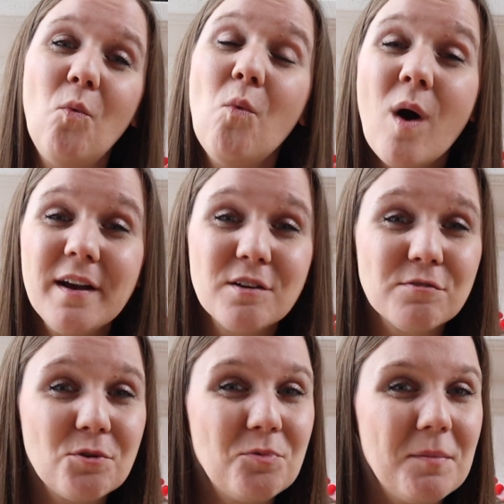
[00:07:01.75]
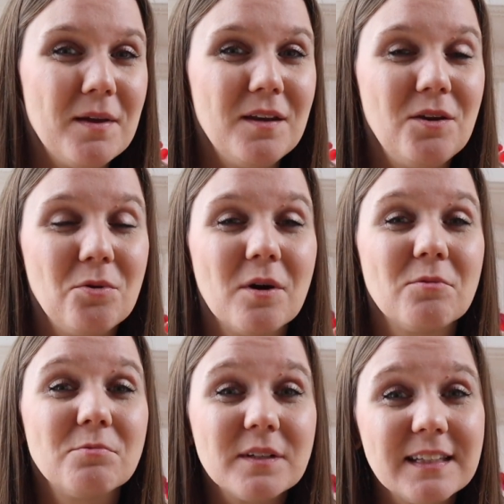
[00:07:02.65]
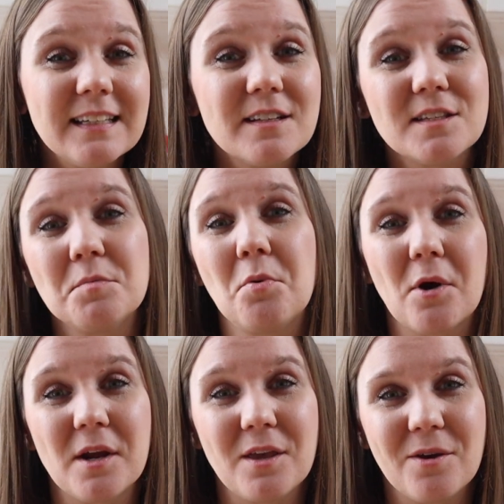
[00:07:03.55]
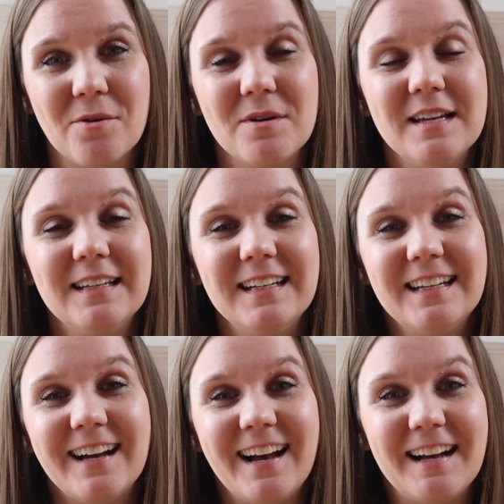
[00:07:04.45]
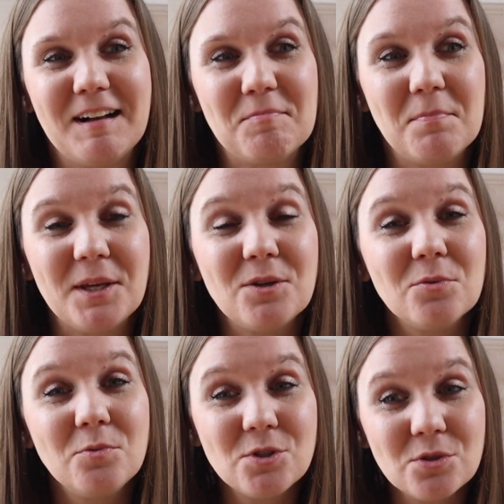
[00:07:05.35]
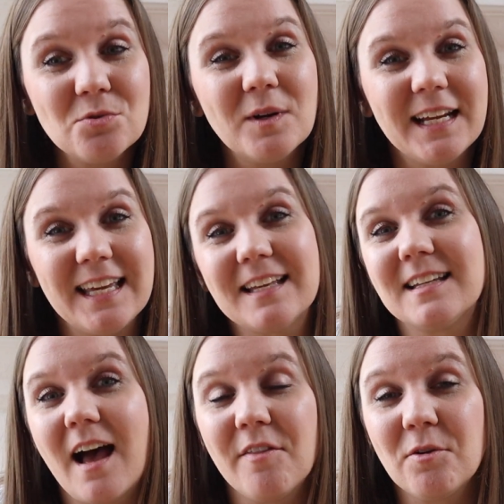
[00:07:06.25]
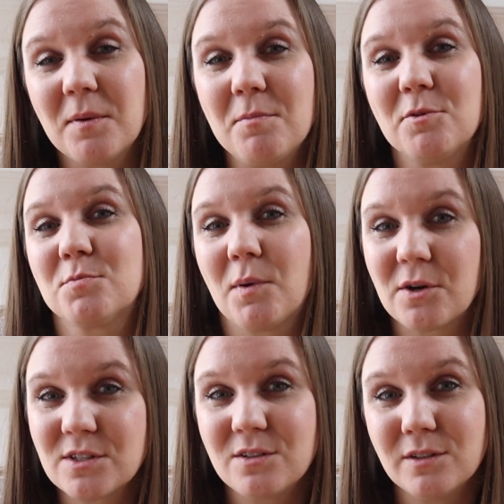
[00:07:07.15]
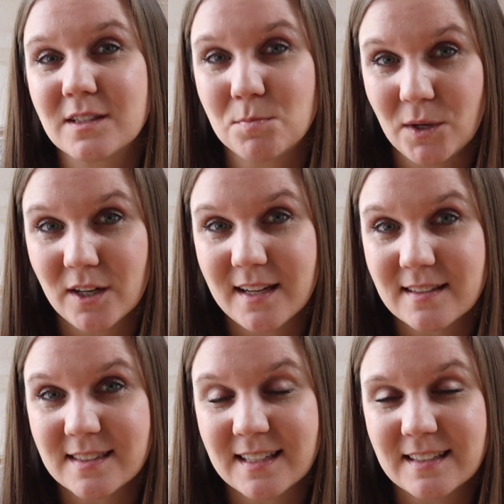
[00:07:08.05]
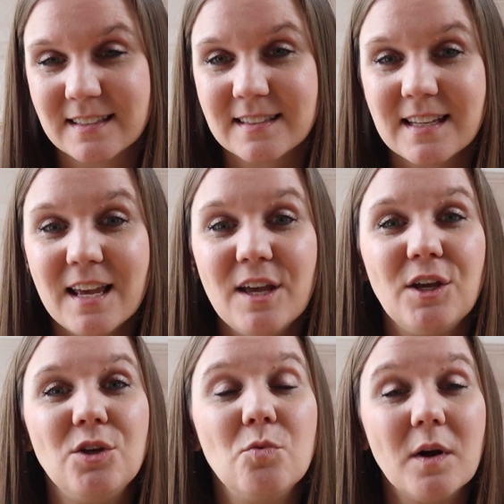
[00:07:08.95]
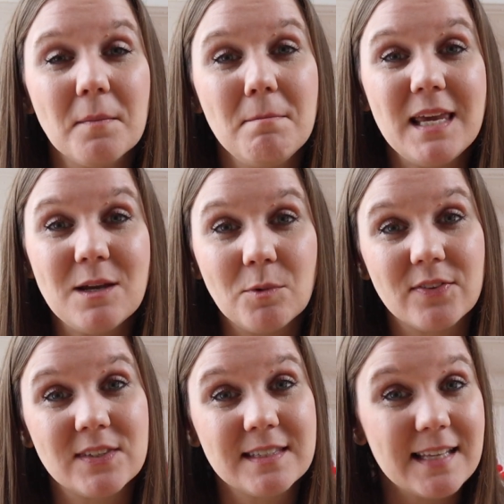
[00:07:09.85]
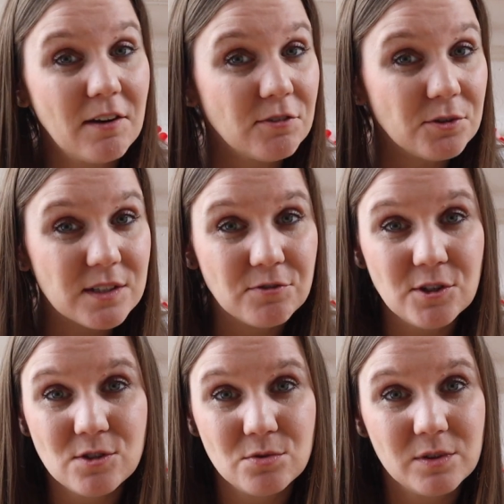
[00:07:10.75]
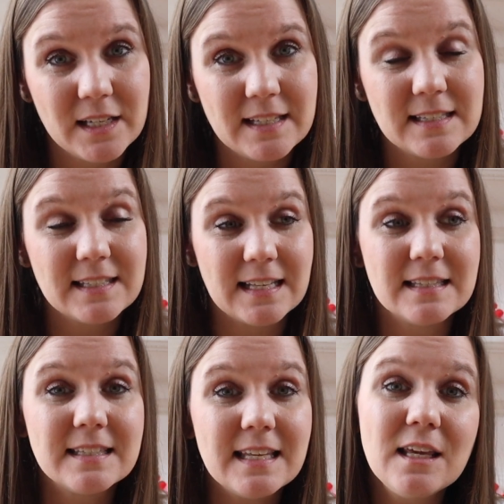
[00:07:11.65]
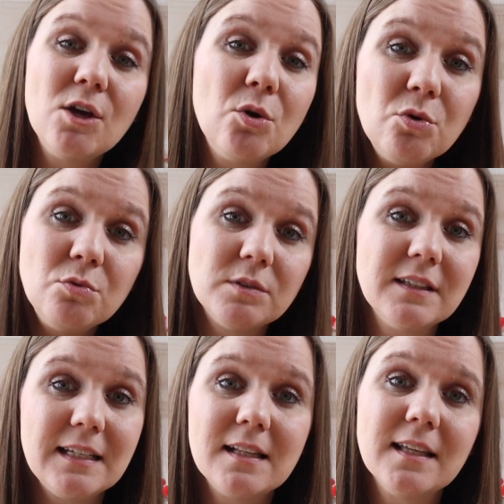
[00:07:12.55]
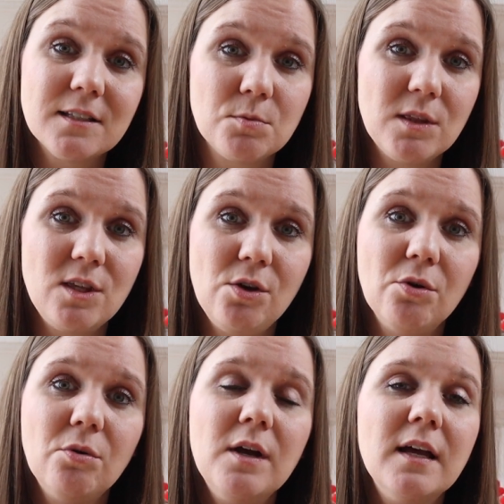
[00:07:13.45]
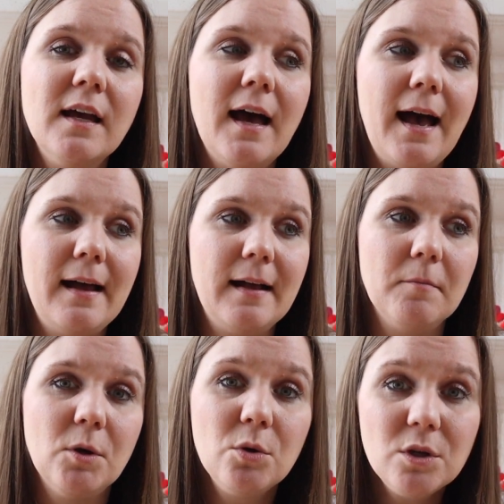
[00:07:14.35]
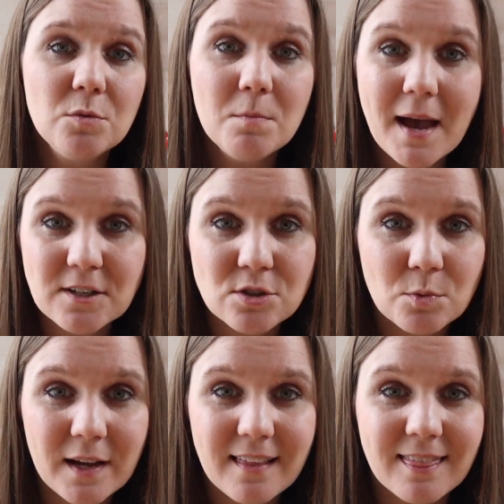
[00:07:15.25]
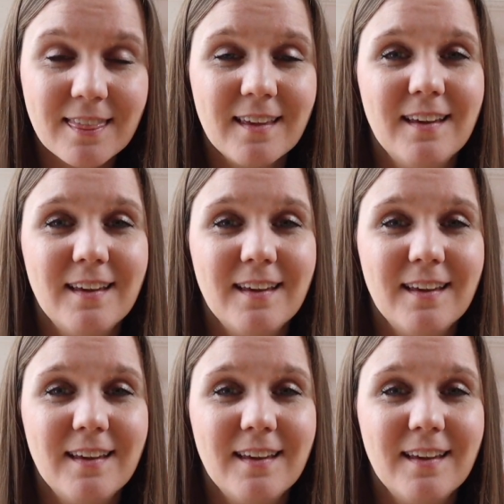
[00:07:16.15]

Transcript: wonderful women who are really going to support you. But you do want to get other people's personal experiences. You want to meet with several different doulas and see who really clicks with you, who you mesh with,